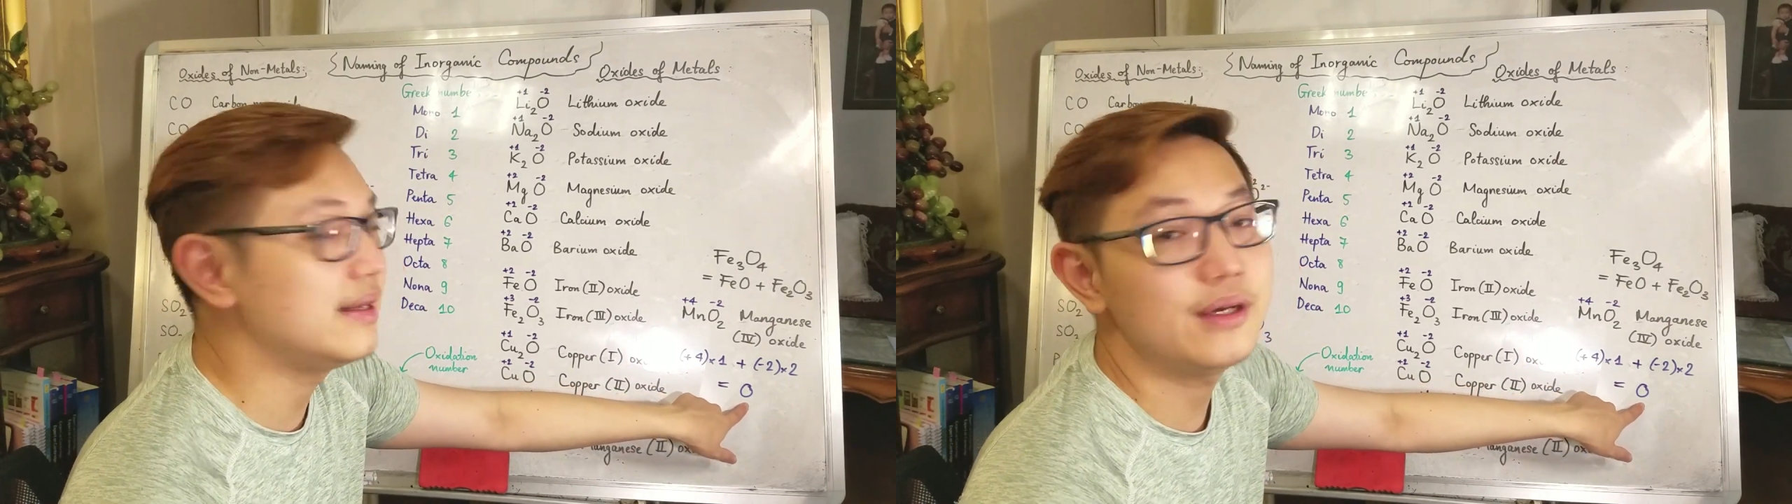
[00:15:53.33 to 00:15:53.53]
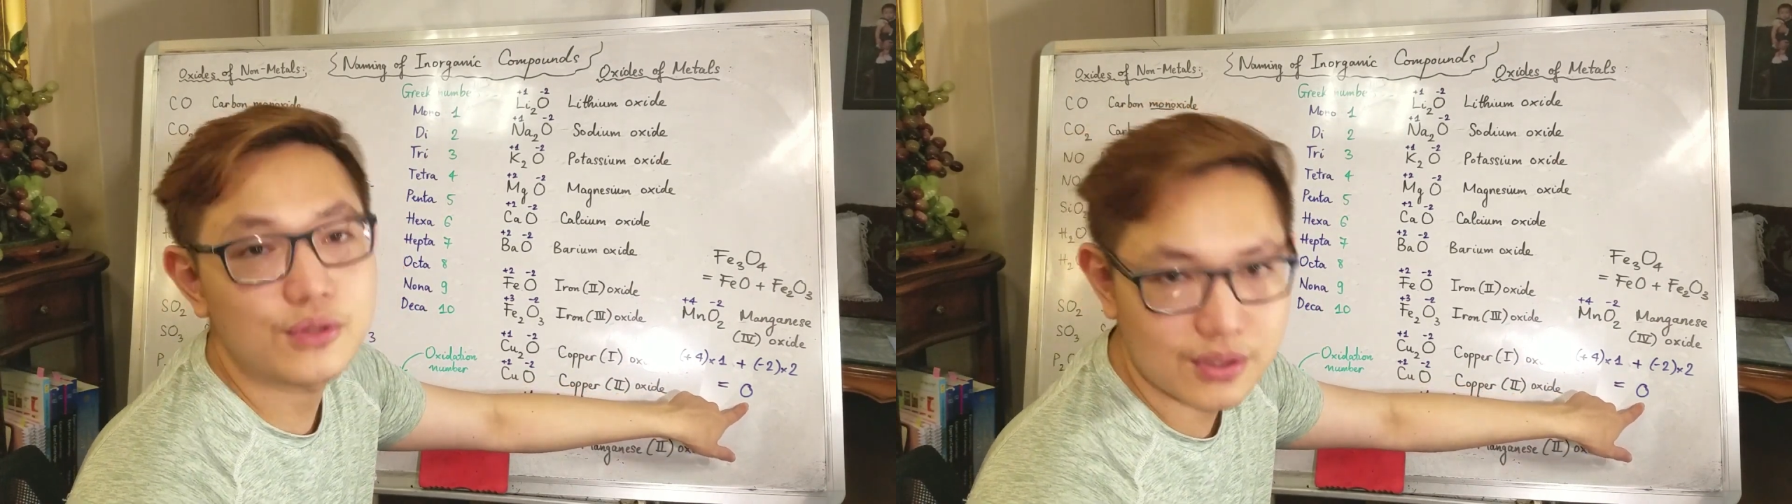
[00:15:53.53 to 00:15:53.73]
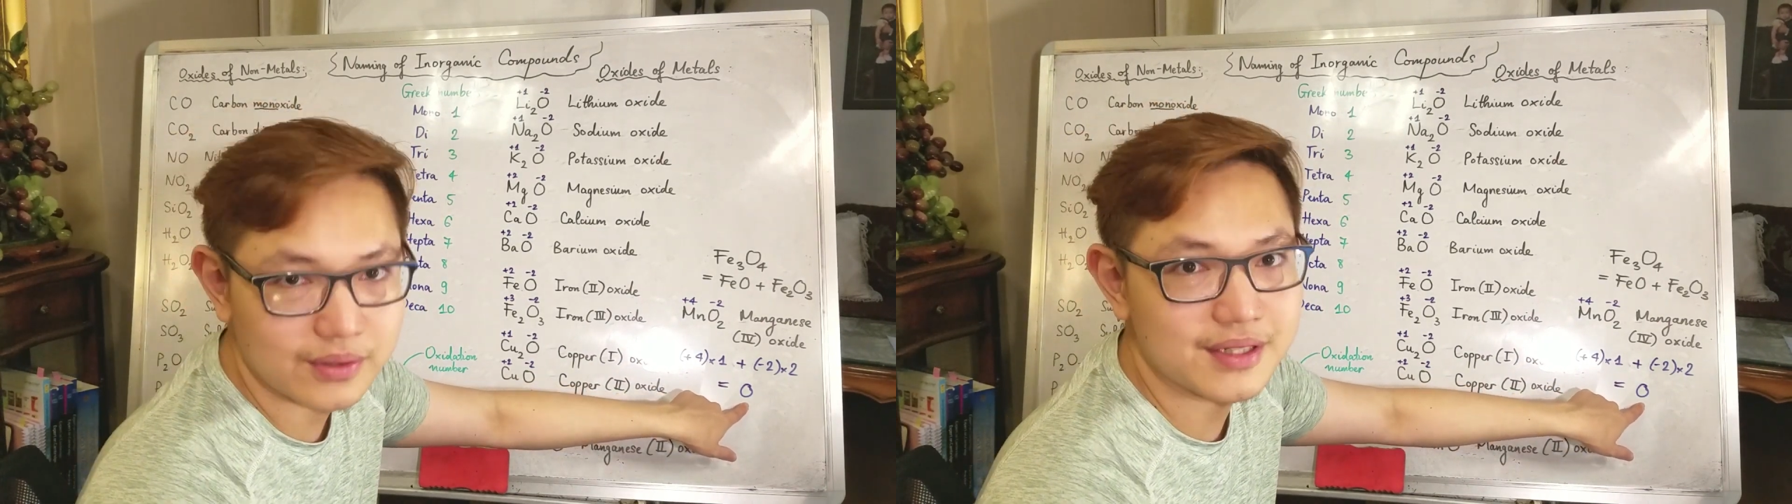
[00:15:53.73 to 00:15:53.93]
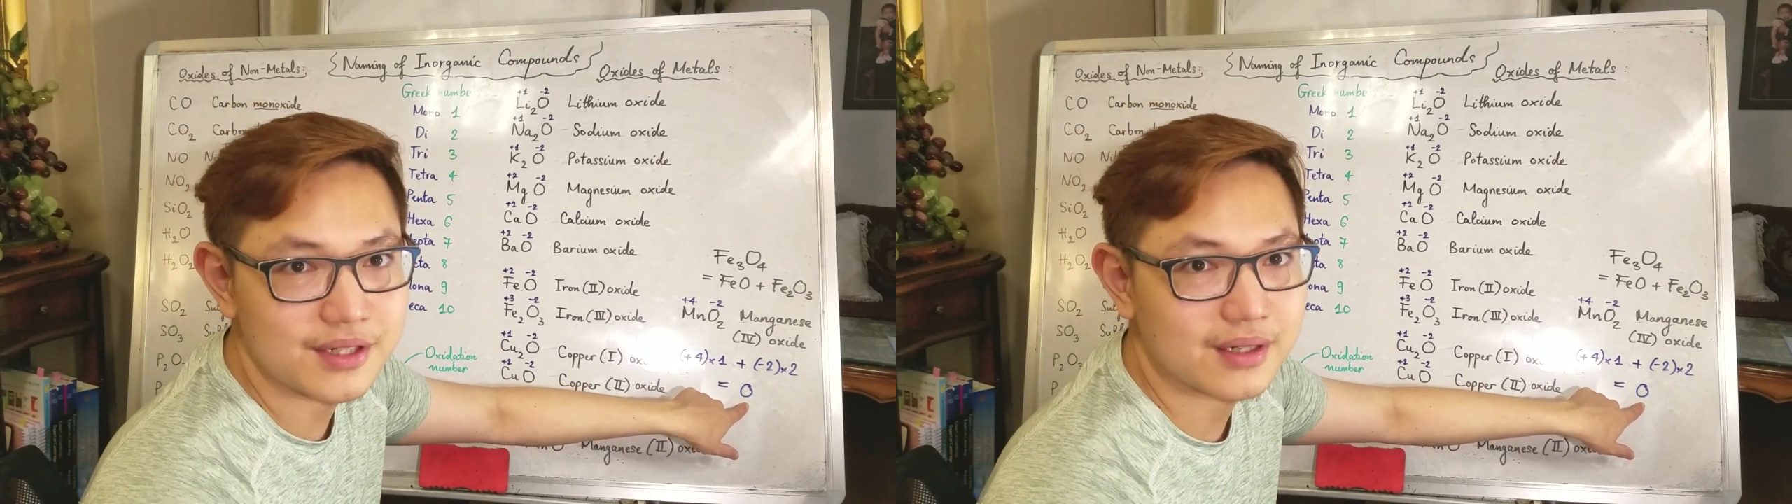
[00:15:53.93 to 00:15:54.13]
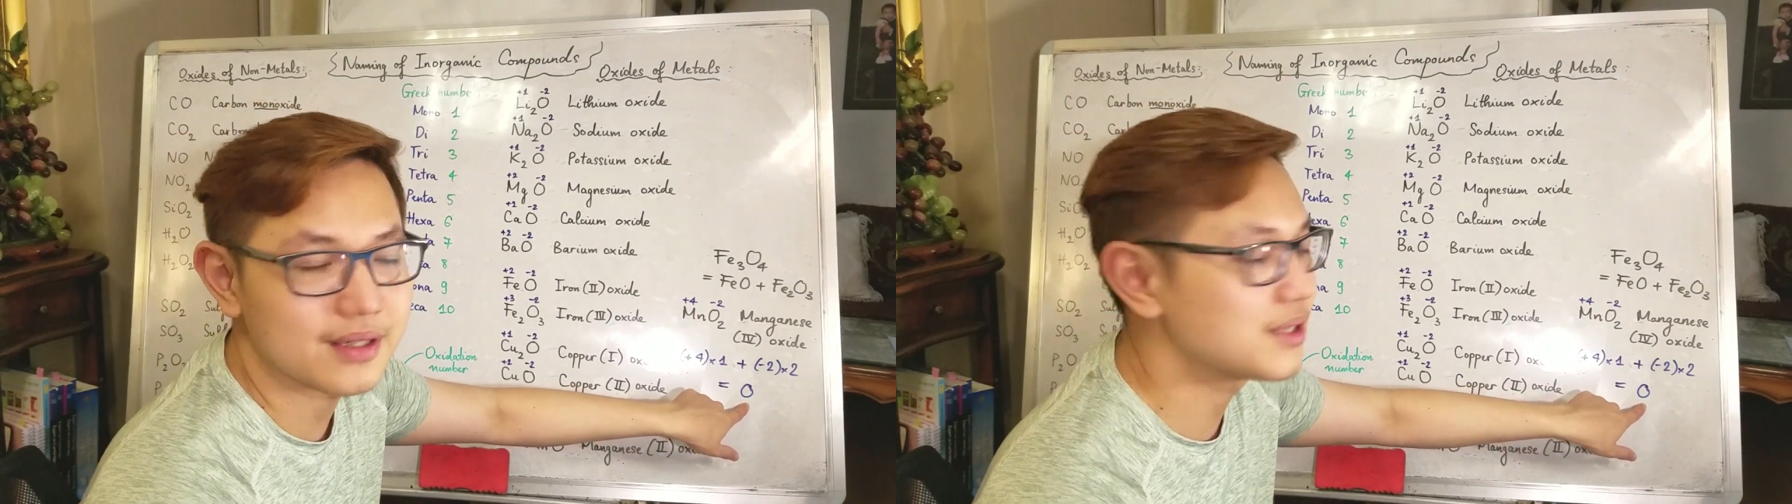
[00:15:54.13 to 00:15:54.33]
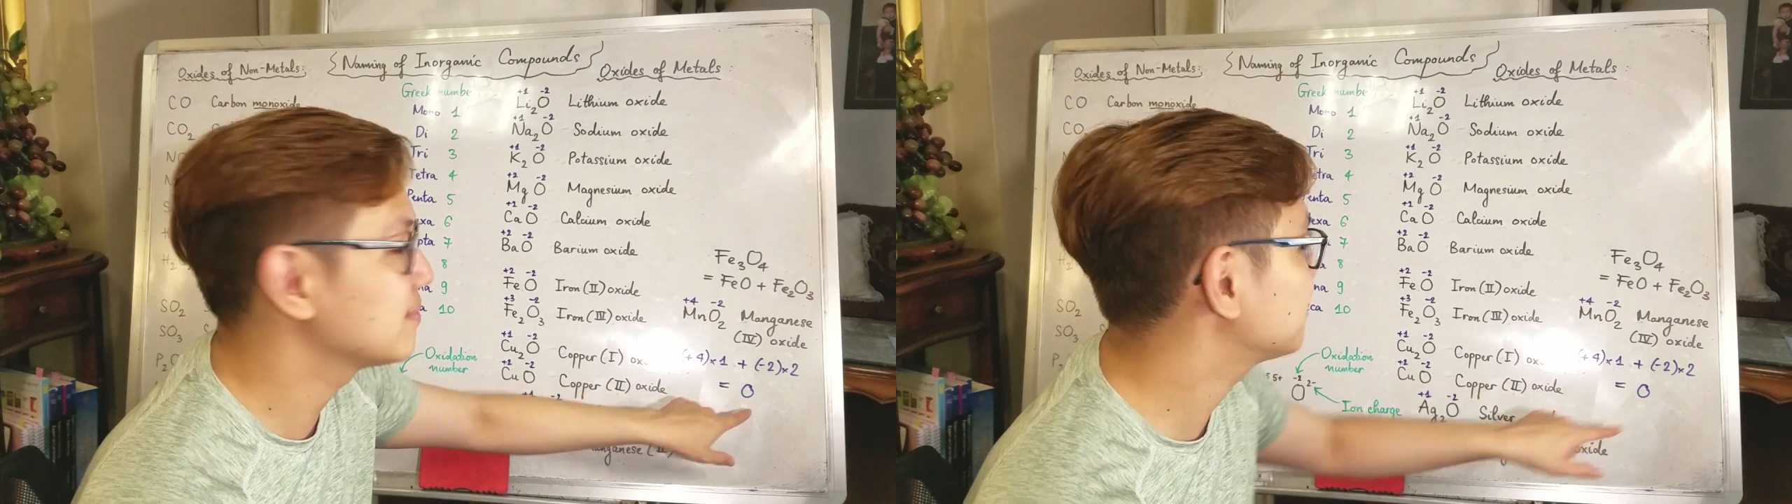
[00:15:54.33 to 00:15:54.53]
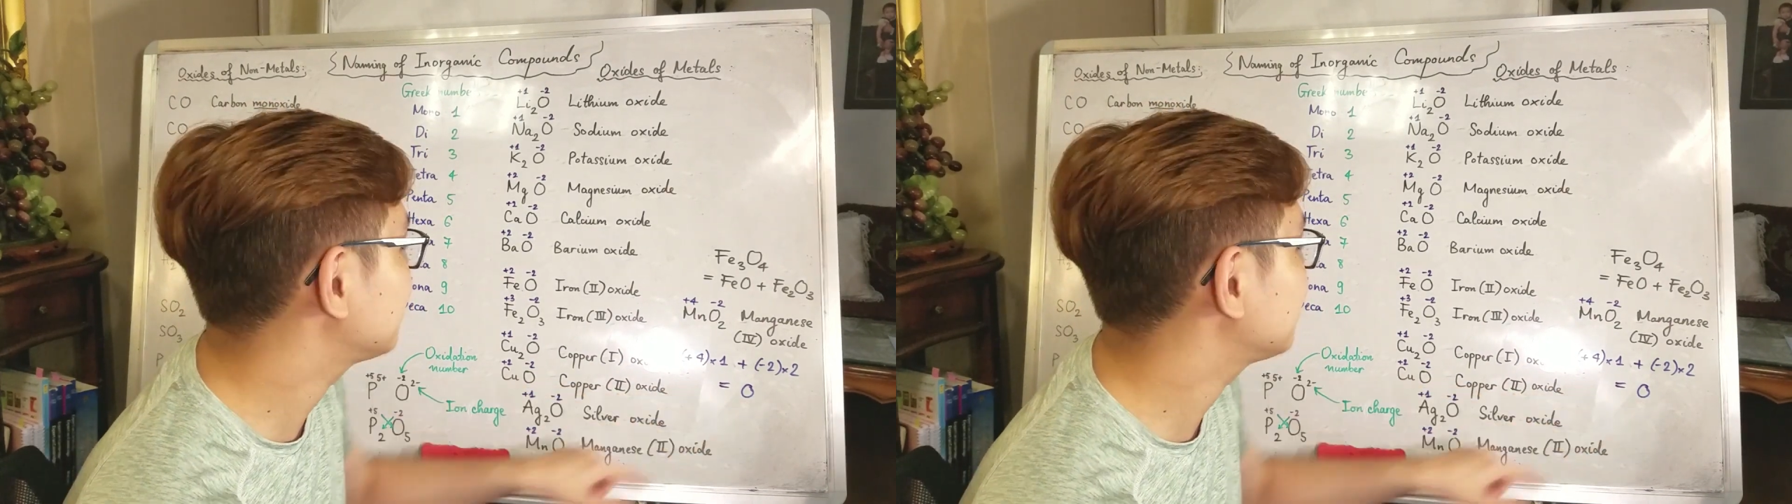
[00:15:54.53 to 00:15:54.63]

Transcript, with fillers: neutral in charge.